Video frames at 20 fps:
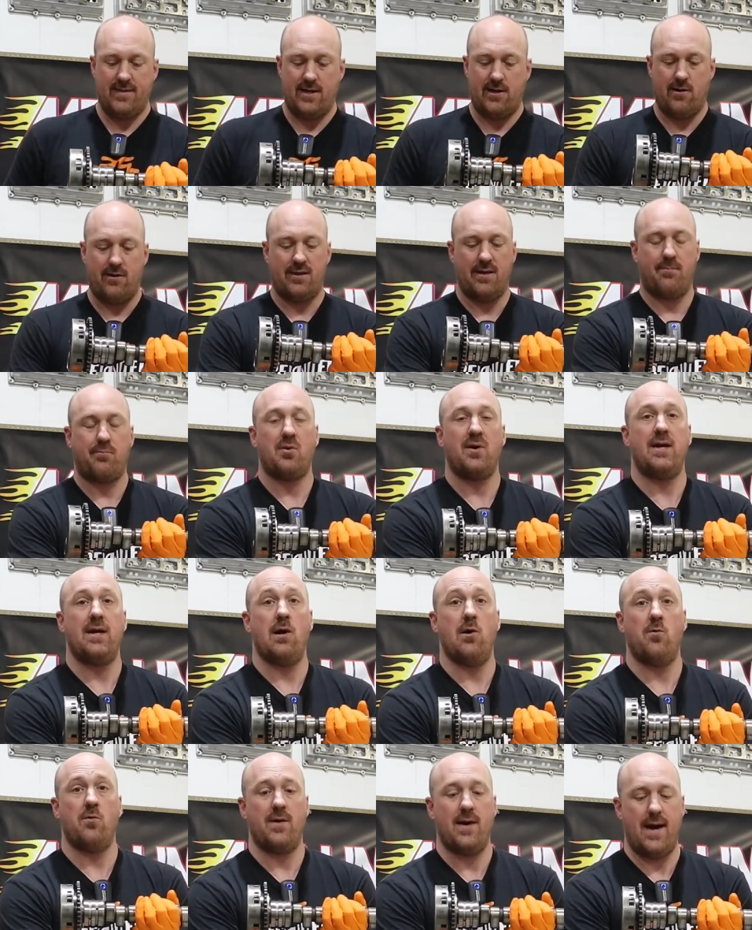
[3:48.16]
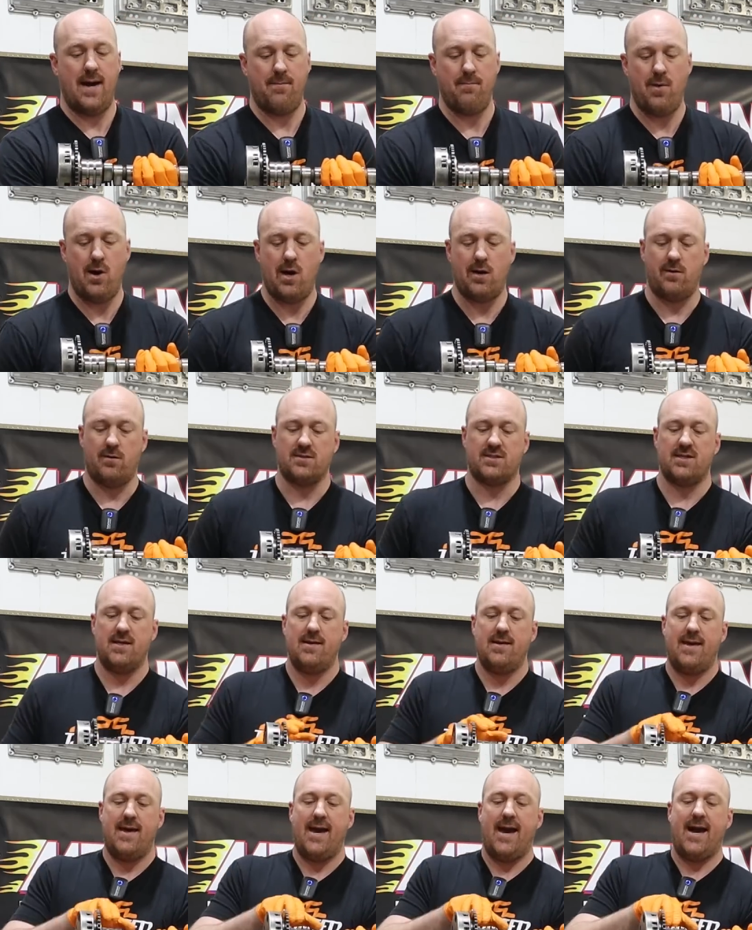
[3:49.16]
than on the pre-09 models.
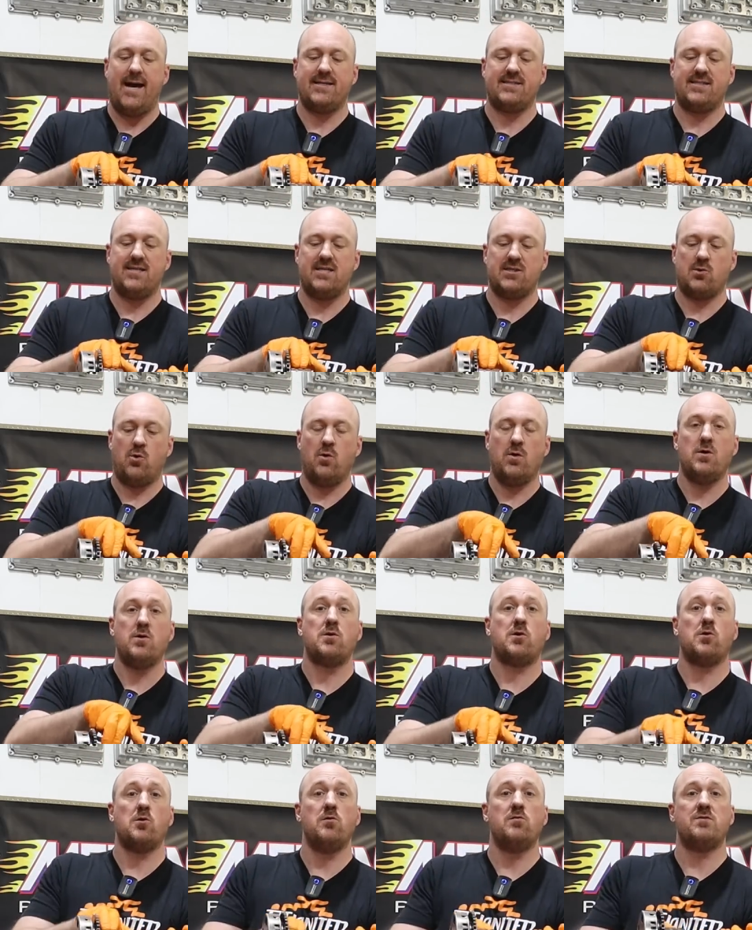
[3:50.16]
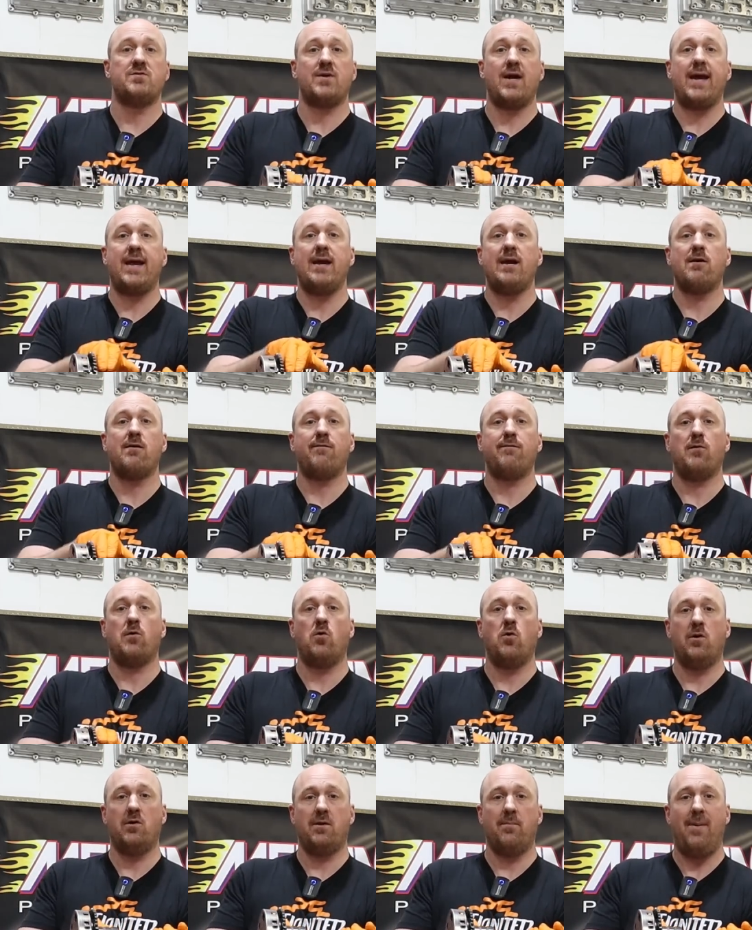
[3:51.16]
It has these oil grooves right here
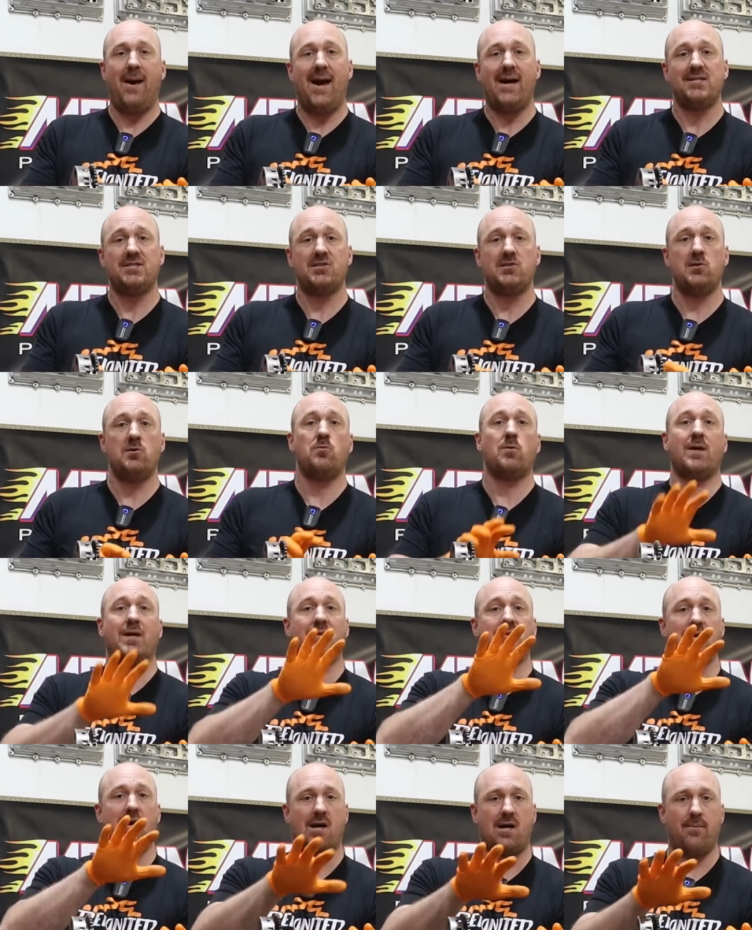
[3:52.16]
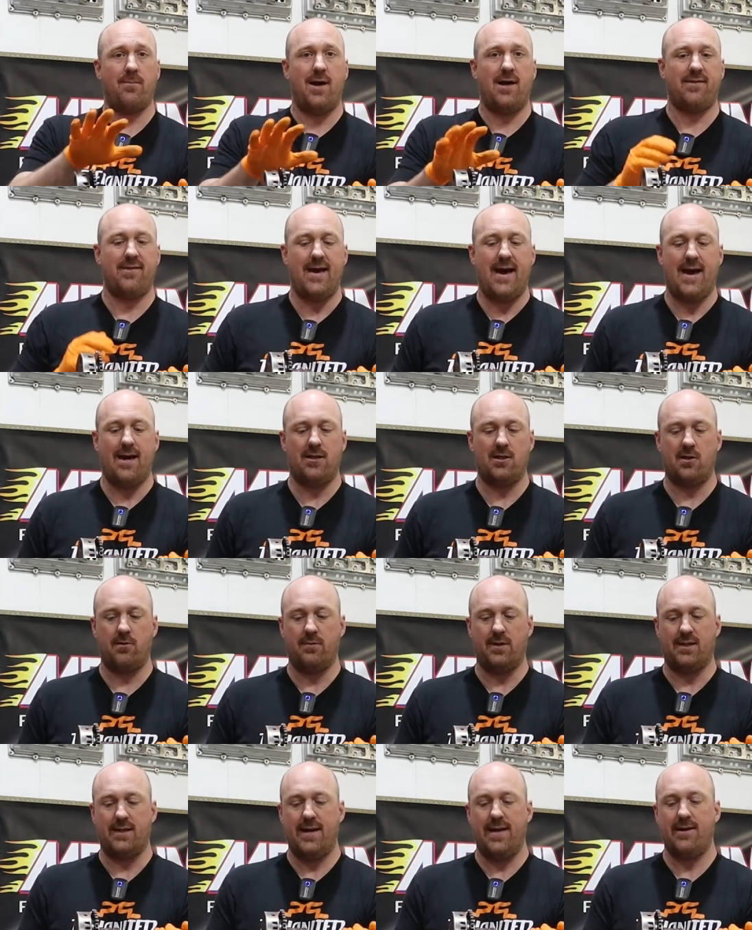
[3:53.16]
for oil to pass through. We're gonna talk about that a
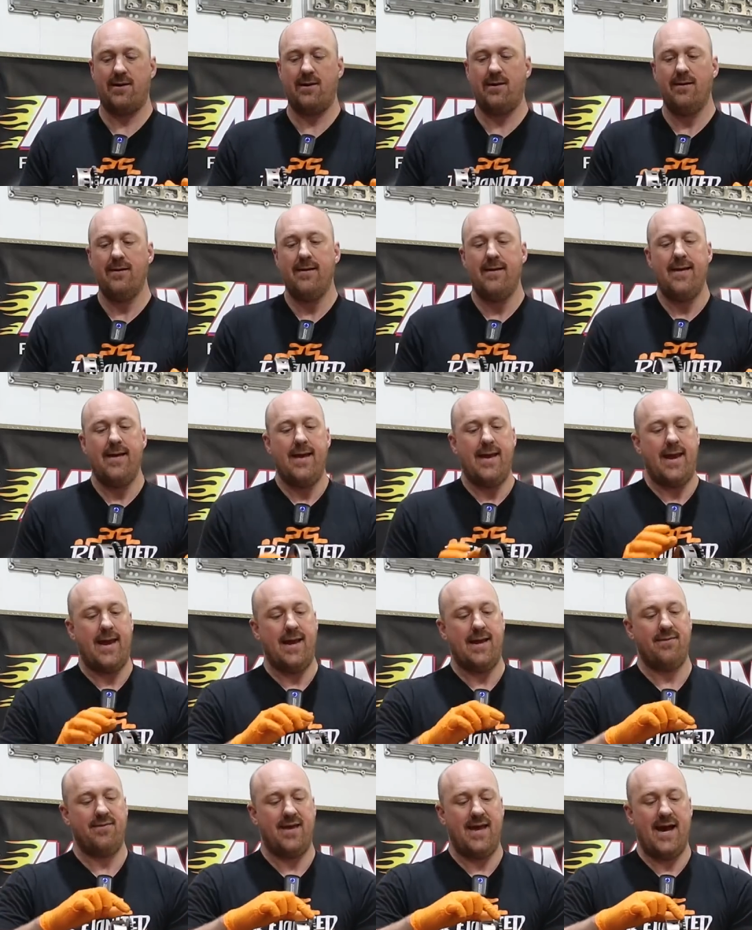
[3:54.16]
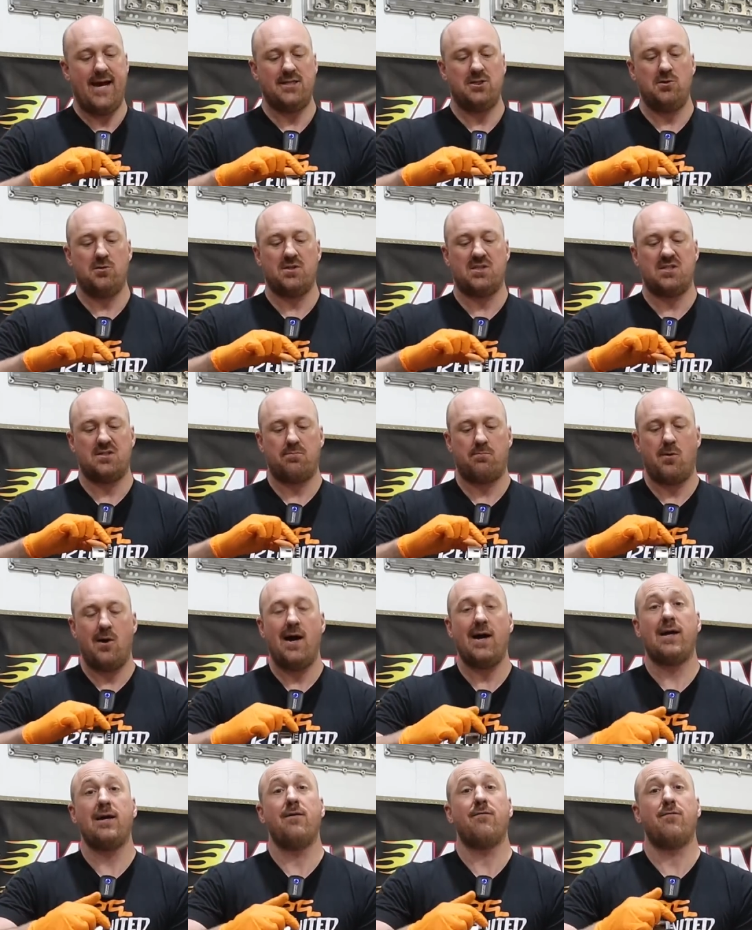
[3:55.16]
little bit later. And the actual
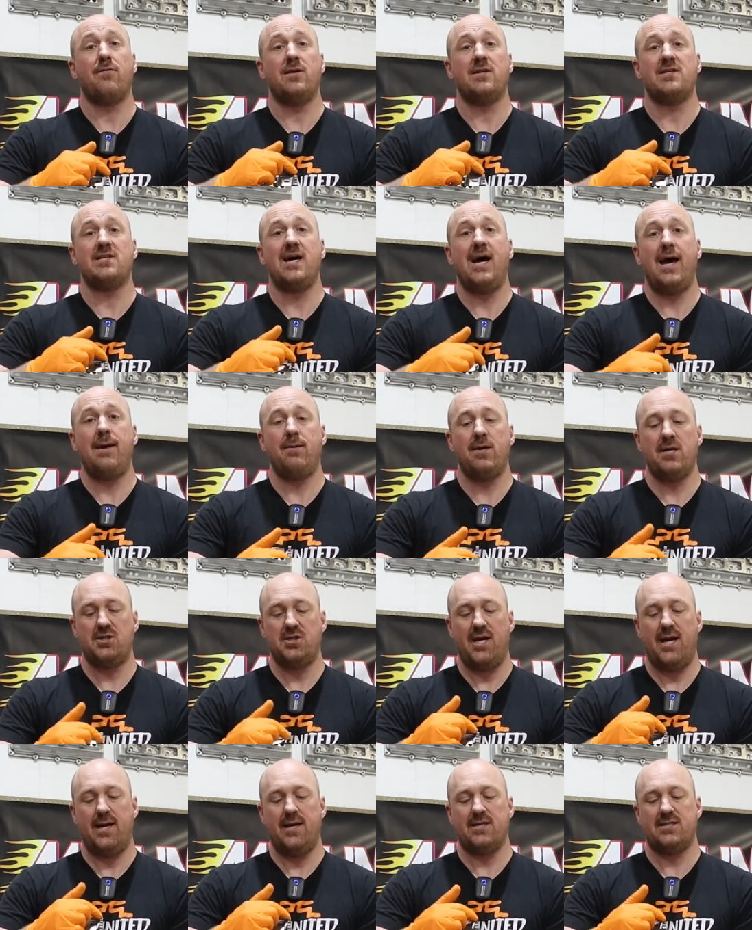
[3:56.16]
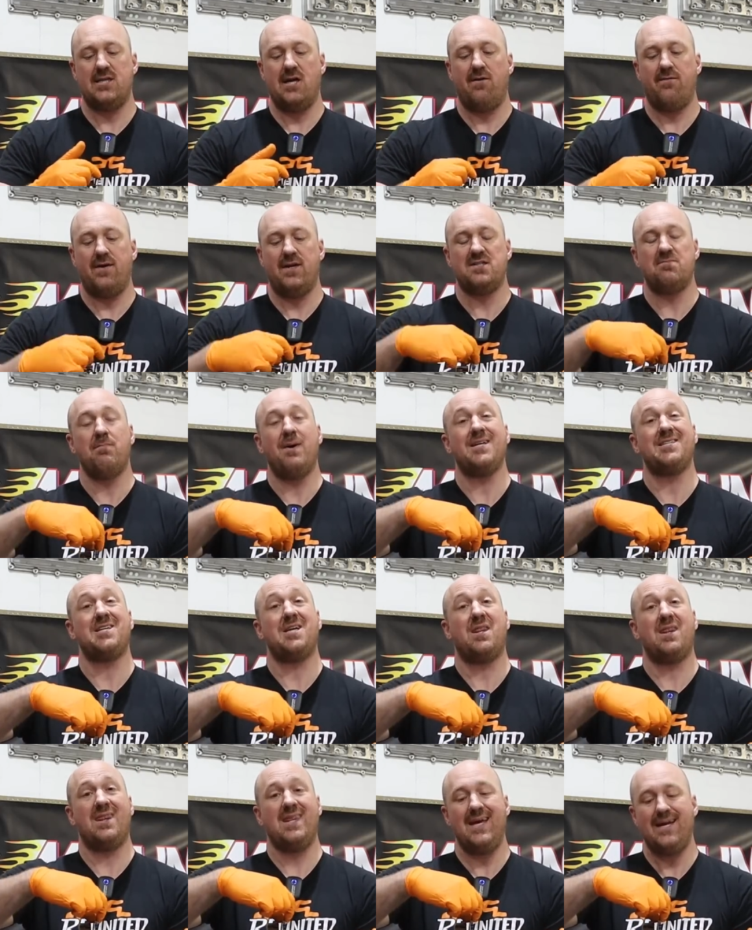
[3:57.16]
sprocket for the timing chain itself is
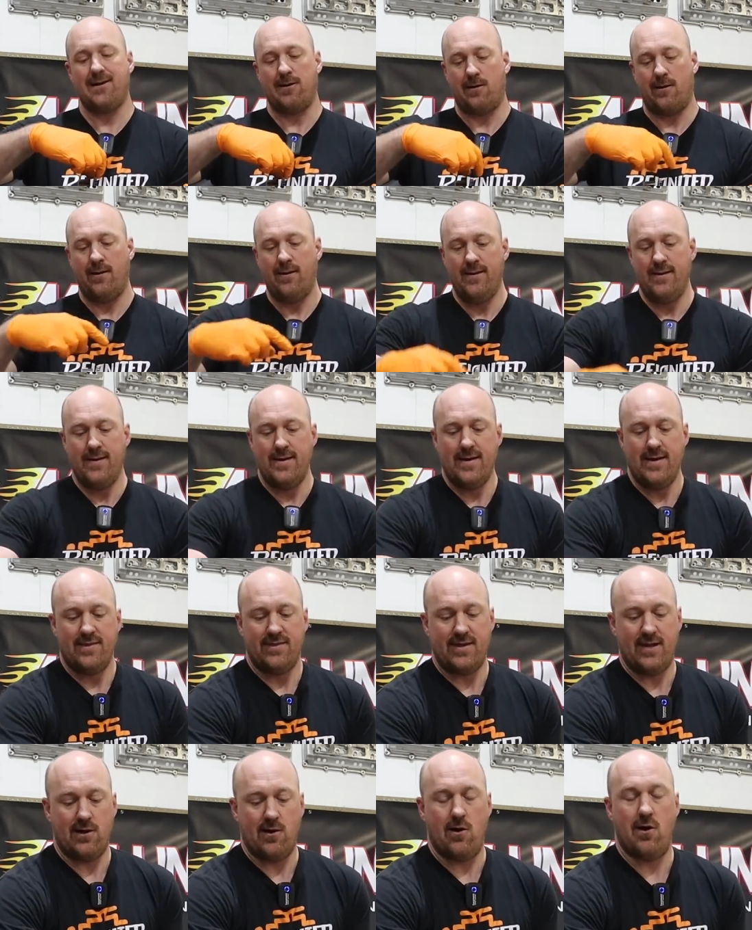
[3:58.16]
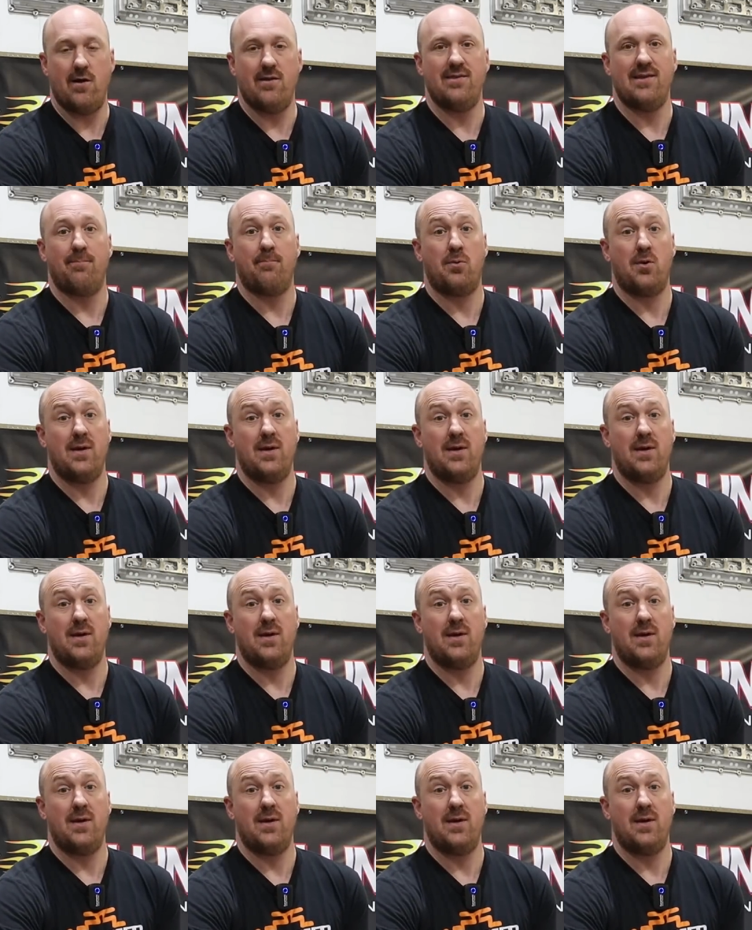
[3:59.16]
much thinner than on the